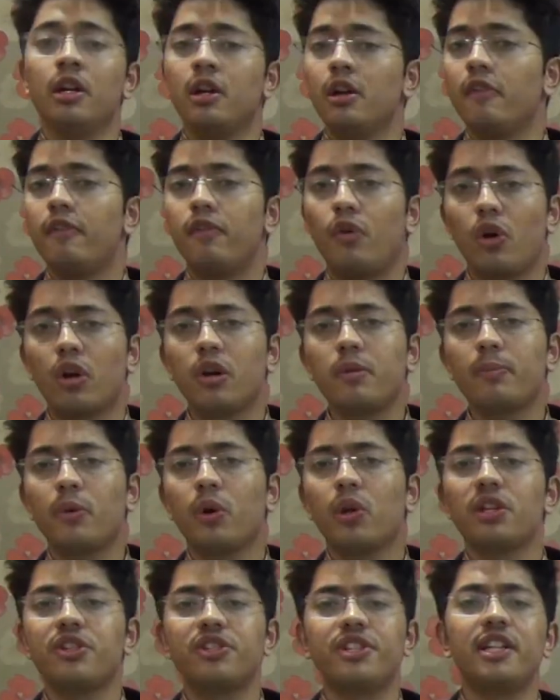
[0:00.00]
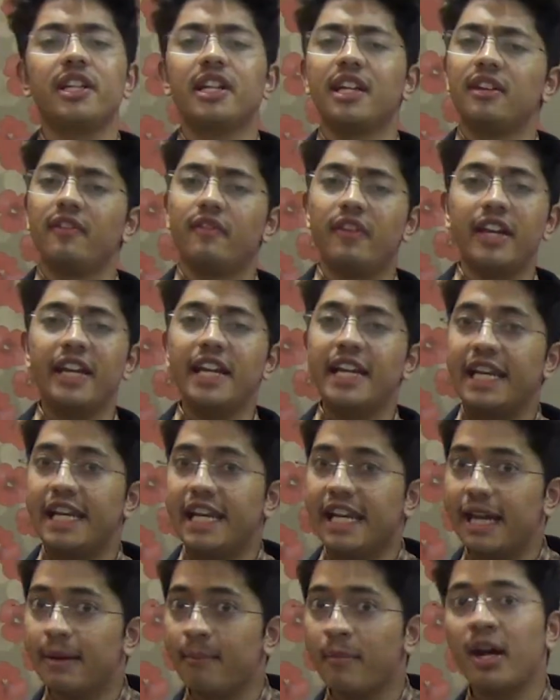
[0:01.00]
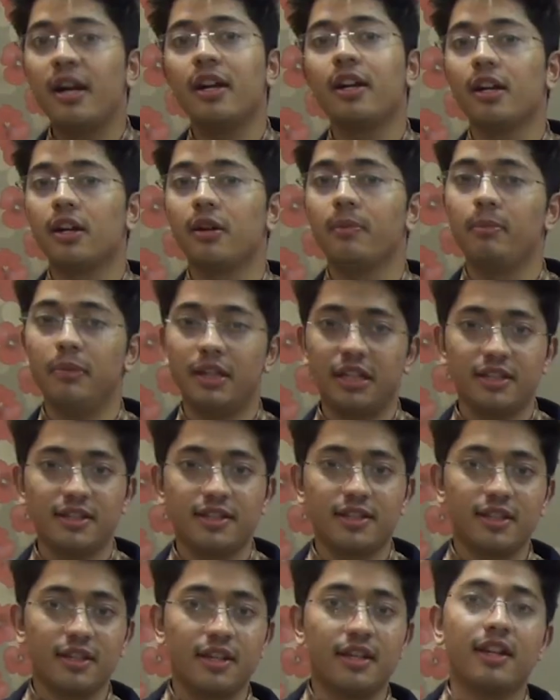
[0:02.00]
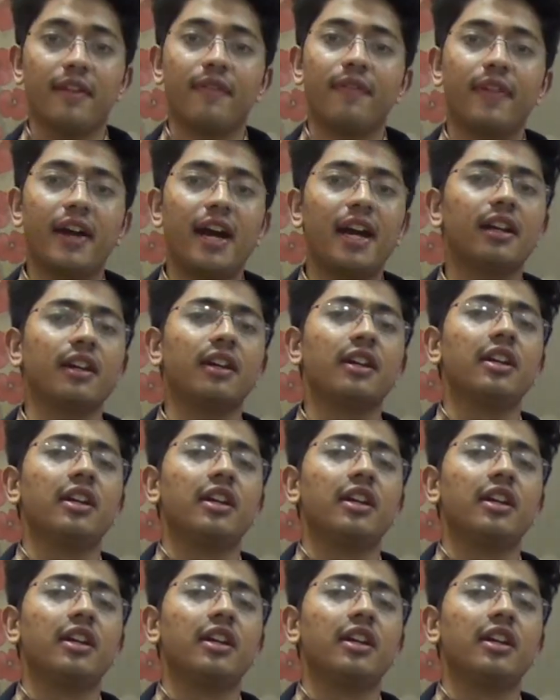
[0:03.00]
Foreign policy in very layman term means that